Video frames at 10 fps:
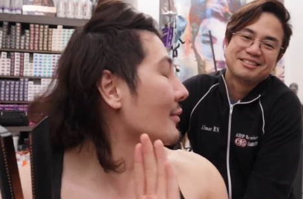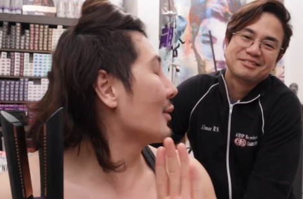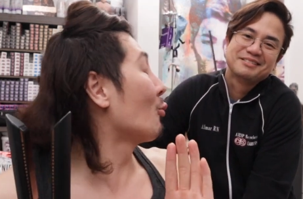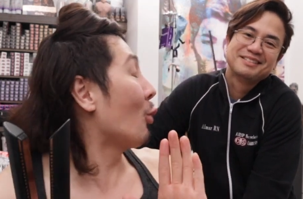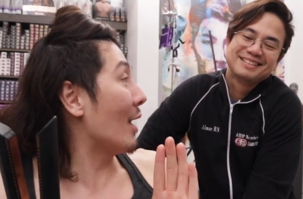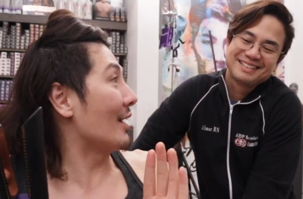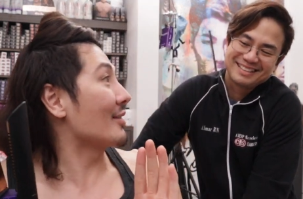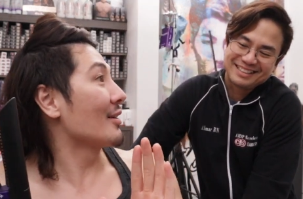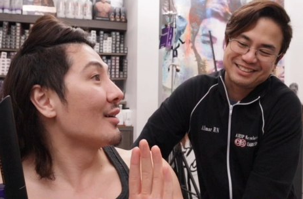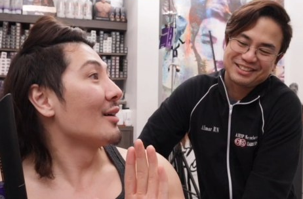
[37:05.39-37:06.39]

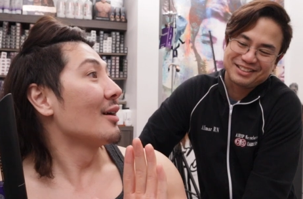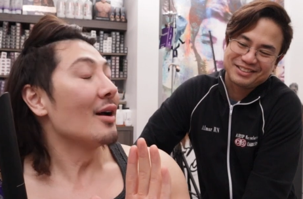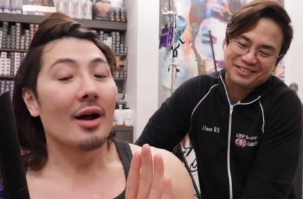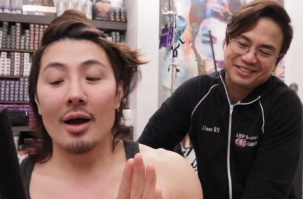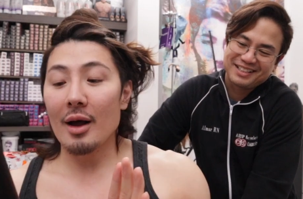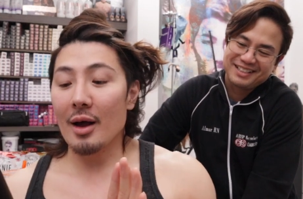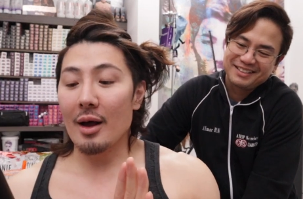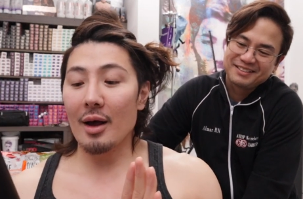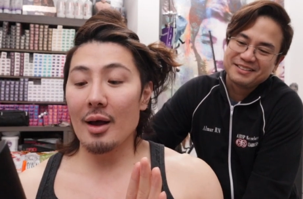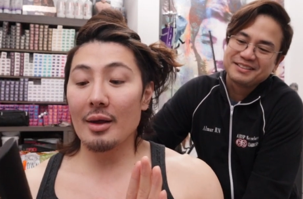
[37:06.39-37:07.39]
Speaker 1: what? It charged
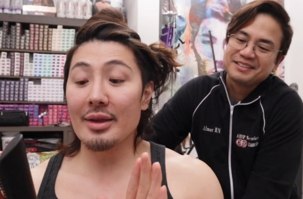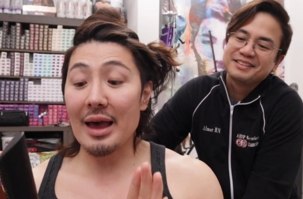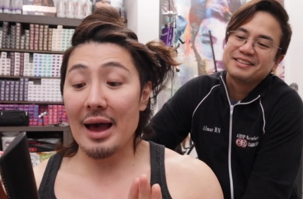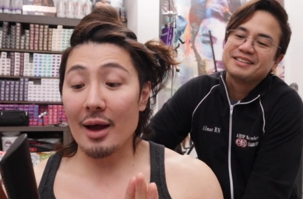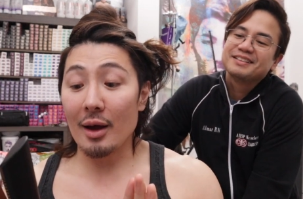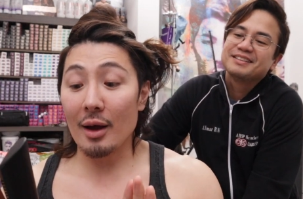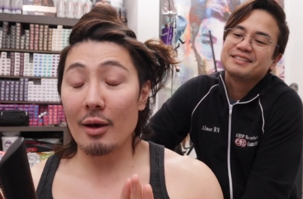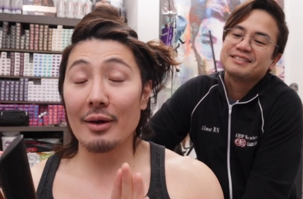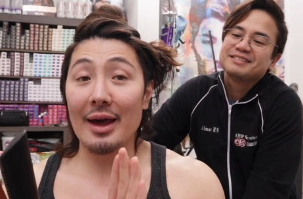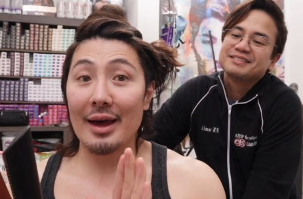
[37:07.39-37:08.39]
already? Yeah,
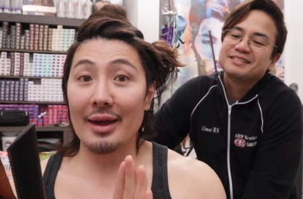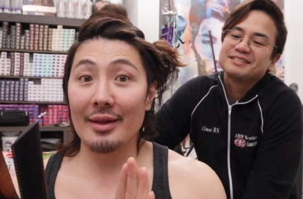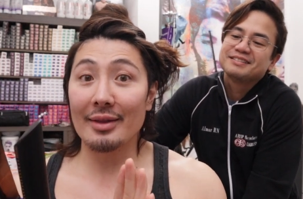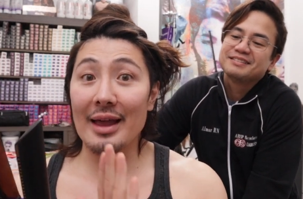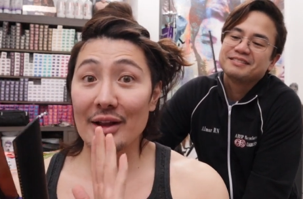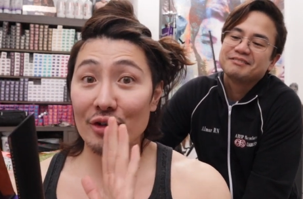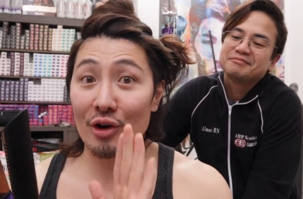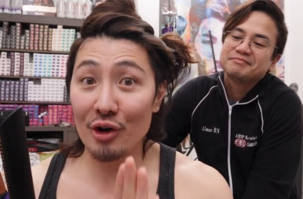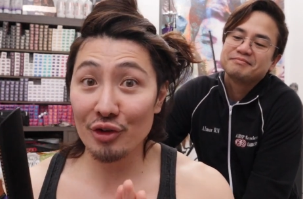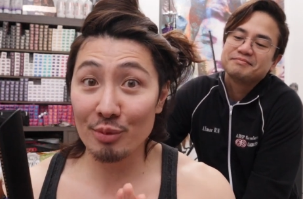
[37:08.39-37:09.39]
okay, that
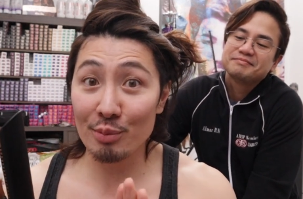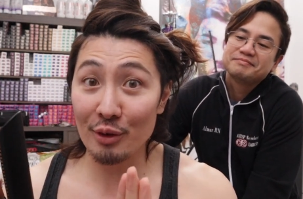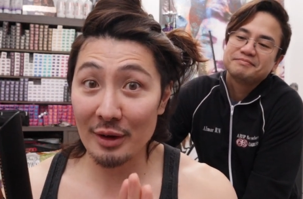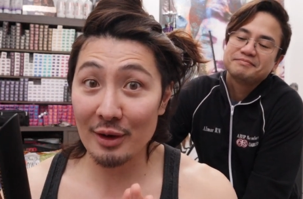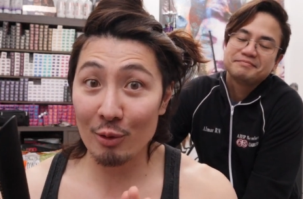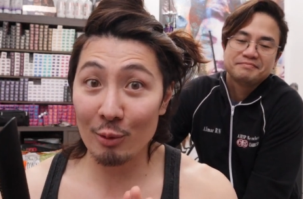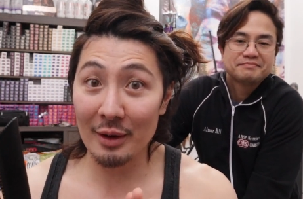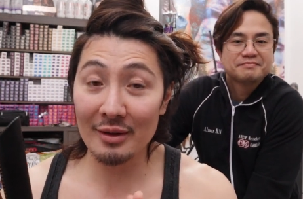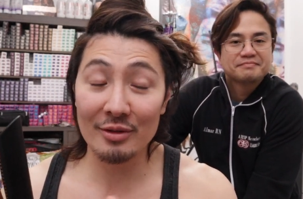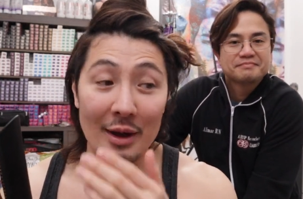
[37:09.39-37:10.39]
charged pretty
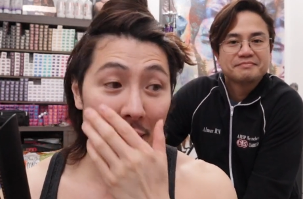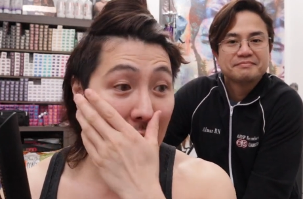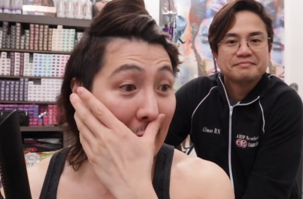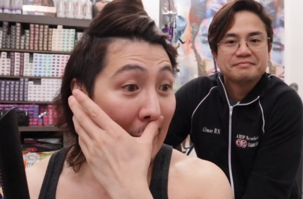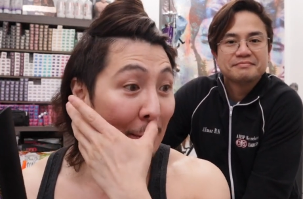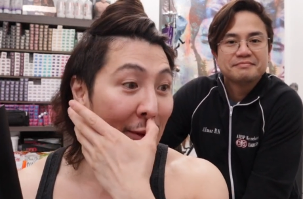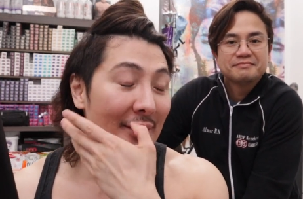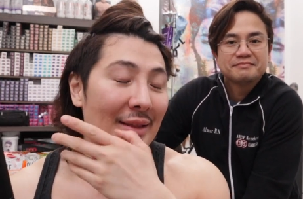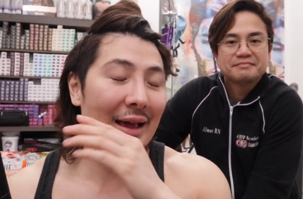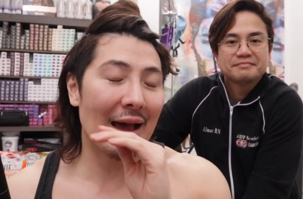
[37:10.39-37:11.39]
quick, so I, I'm
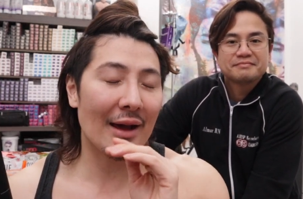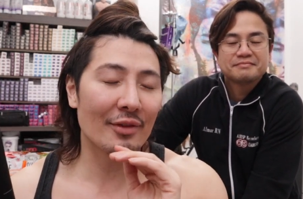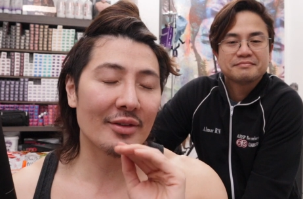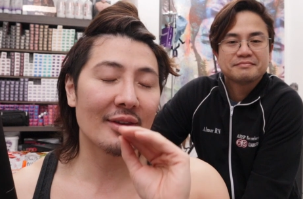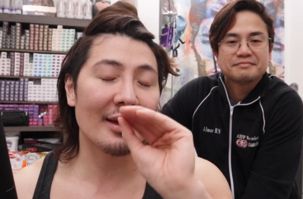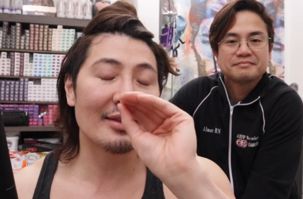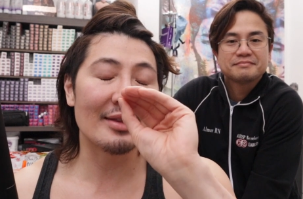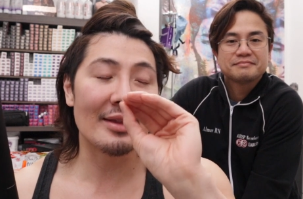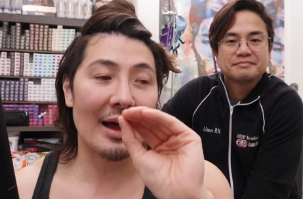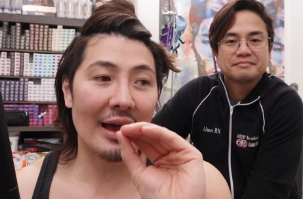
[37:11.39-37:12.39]
just gonna have to say
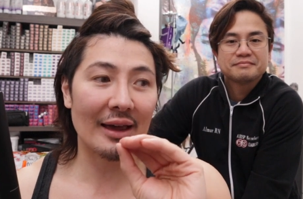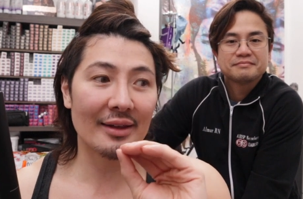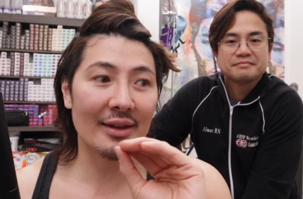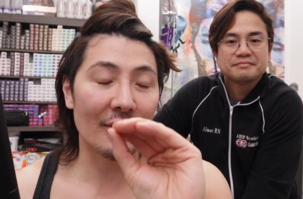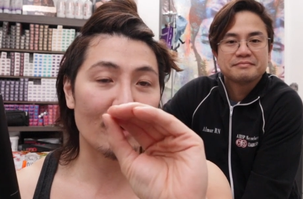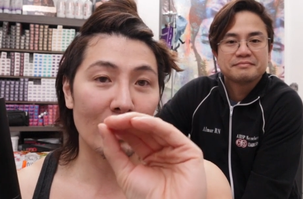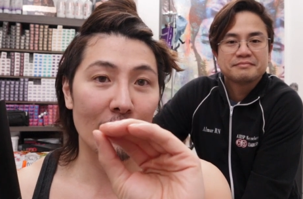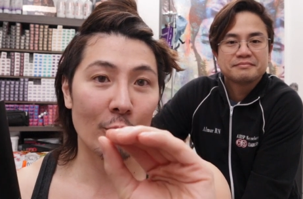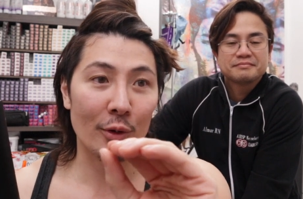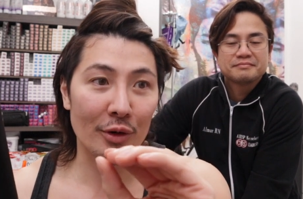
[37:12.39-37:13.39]
nine and
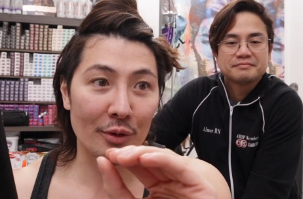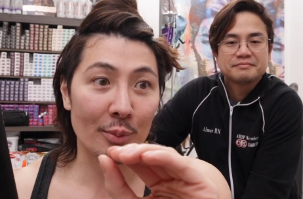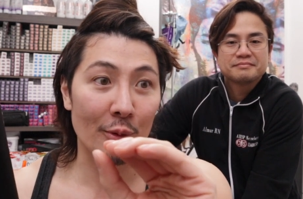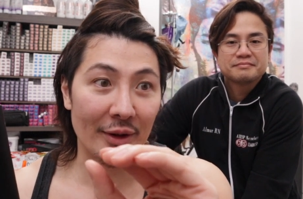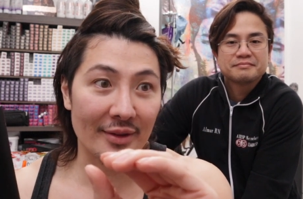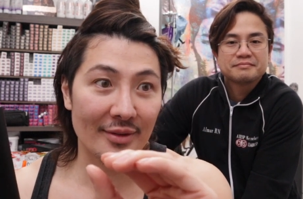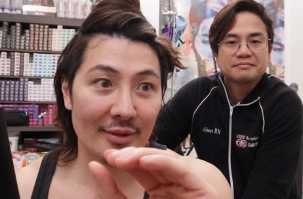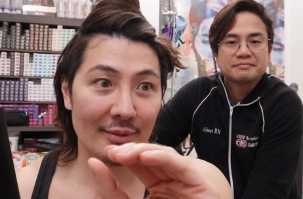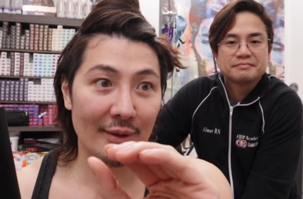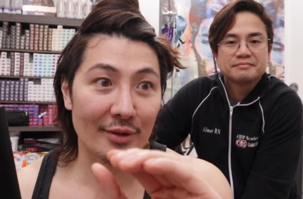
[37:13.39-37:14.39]
three quarter
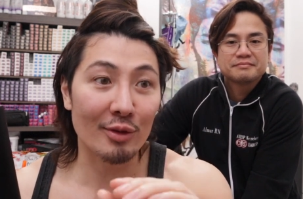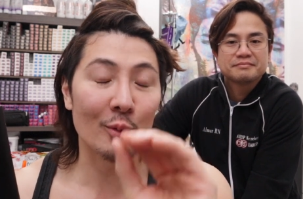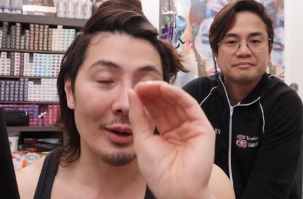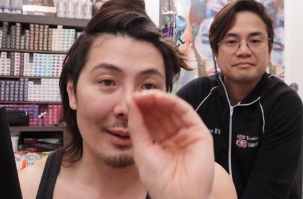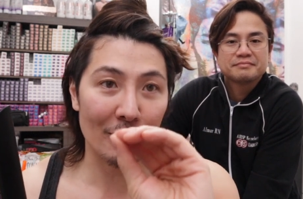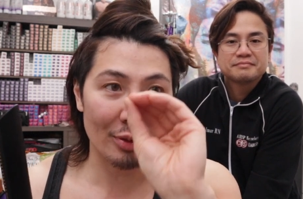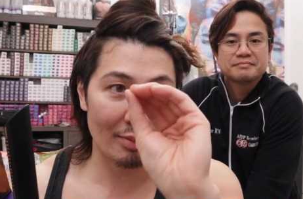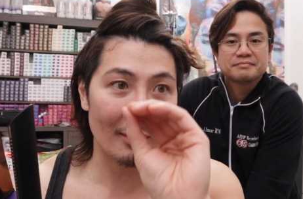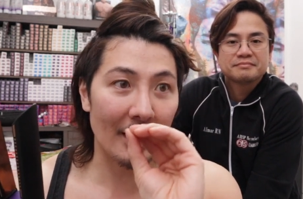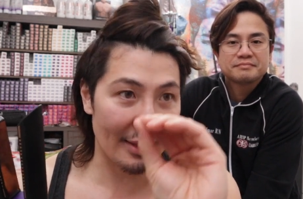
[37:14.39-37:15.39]
points. It just went up
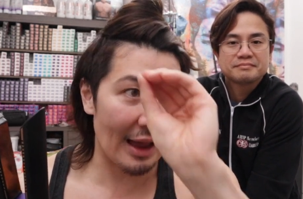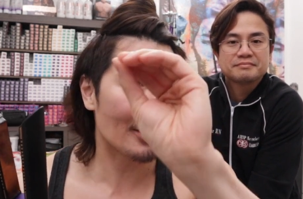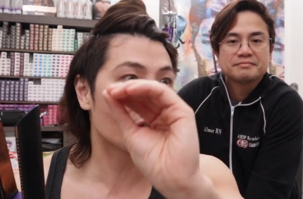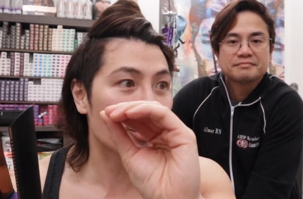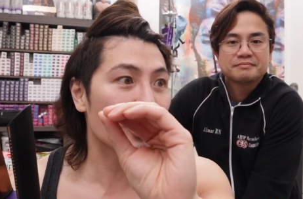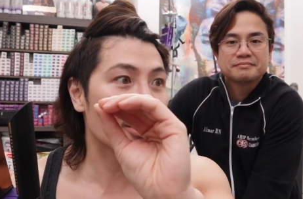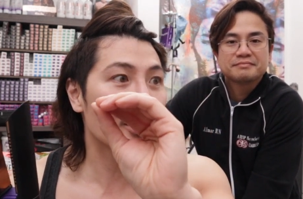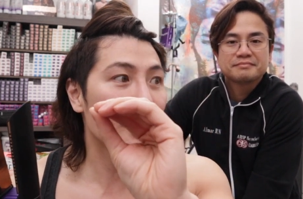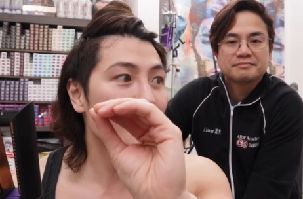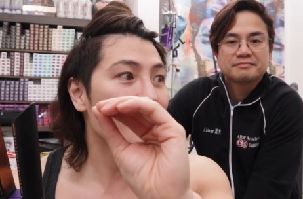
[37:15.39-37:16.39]
an extra,